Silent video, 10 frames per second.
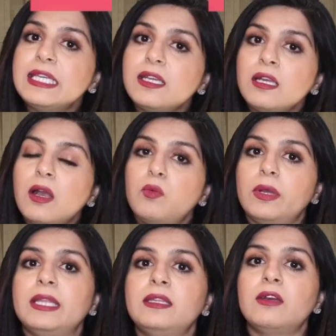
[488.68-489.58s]
thing
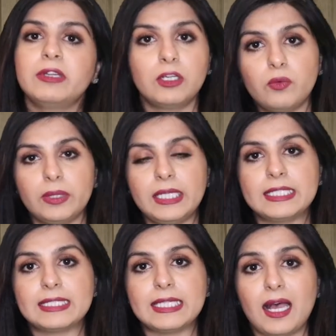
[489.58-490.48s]
with Wegovy
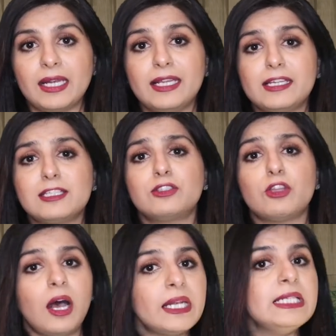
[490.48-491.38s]
is that it is
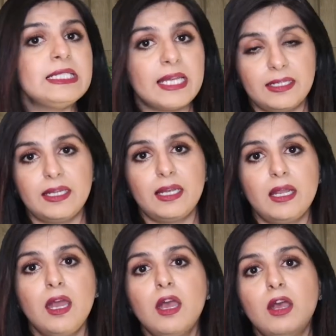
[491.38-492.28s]
not
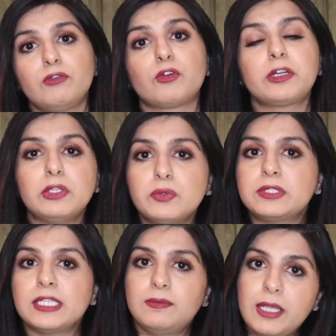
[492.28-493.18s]
intended for
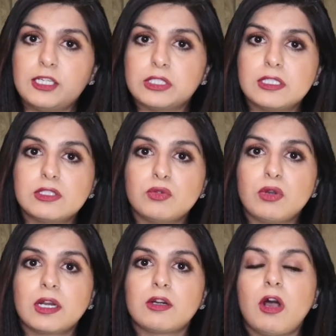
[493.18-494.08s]
use in patients
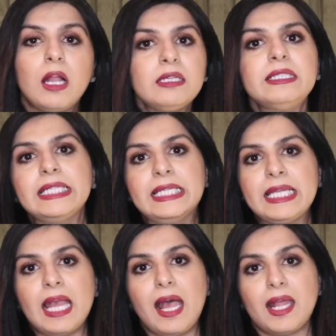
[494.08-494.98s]
who are
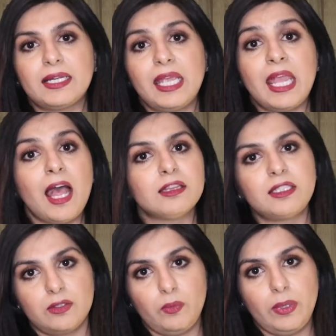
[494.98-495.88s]
already at a
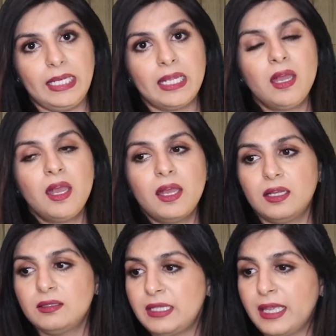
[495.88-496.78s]
healthier weight.
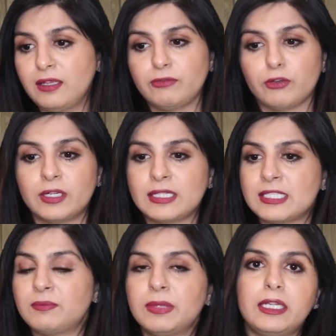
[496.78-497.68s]
Like for
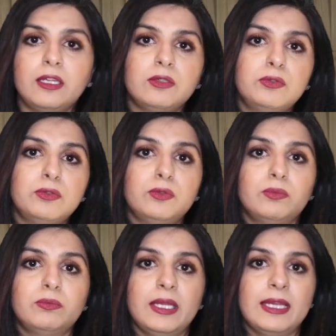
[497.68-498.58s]
somebody who
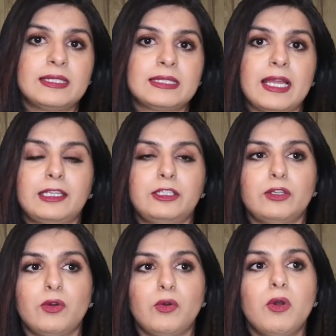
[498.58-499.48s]
is like,
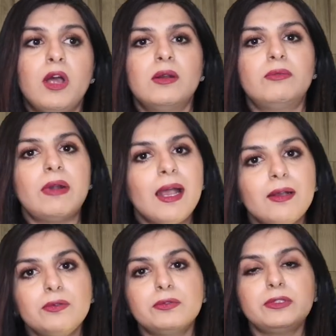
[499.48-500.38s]
you know,
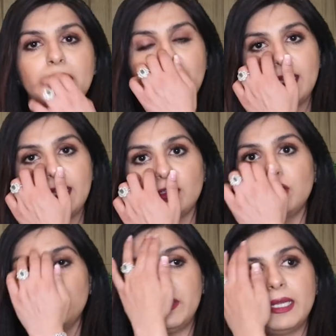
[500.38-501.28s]
round and a
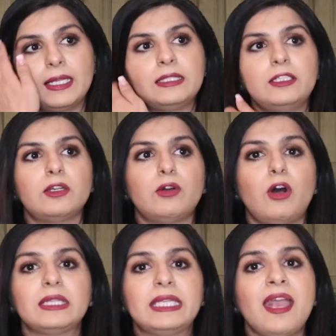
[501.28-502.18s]
little bit, you know,
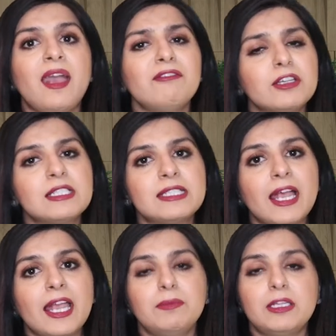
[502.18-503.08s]
on the heavier
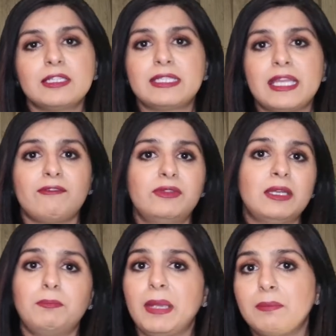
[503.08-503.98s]
side because they have
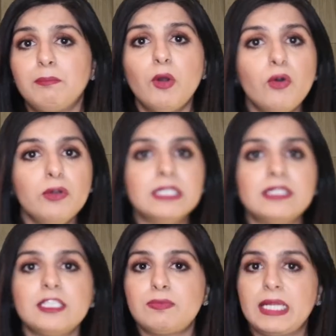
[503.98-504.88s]
the big
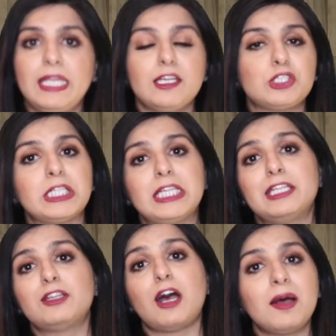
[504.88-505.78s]
bones, this medication
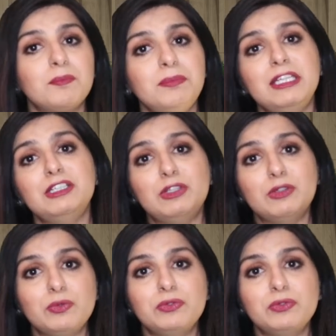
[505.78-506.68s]
cannot be
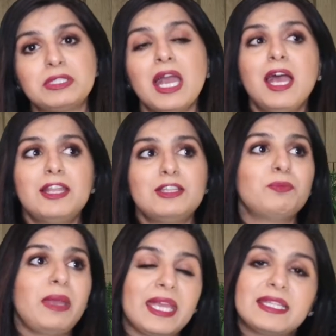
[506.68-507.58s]
used
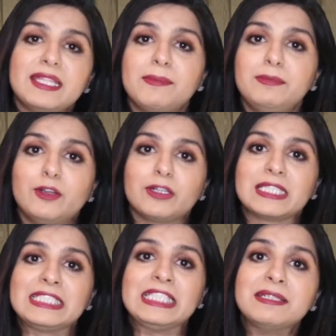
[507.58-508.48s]
to make them look
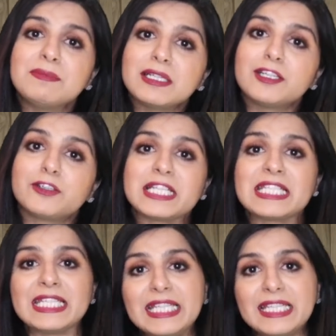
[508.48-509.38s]
slimmer or
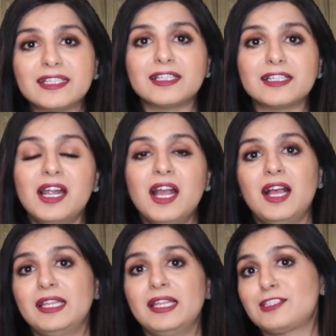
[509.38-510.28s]
skinnier.
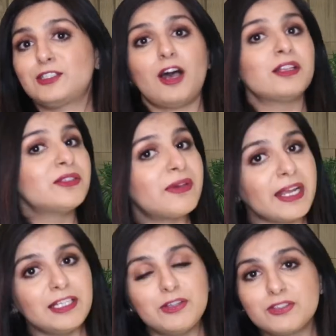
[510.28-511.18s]
That's not the
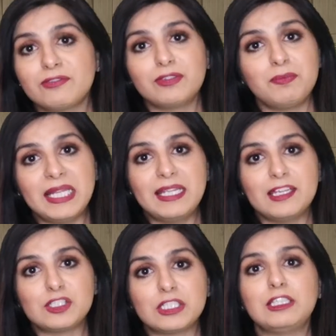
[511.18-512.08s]
right use of the
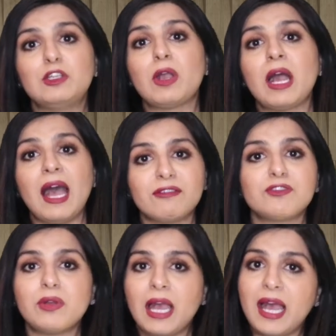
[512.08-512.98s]
medication. You
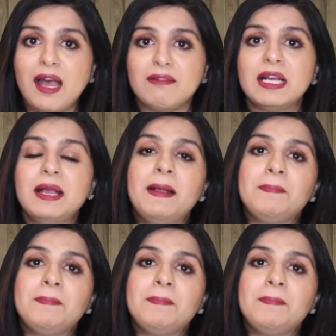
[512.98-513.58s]
have to have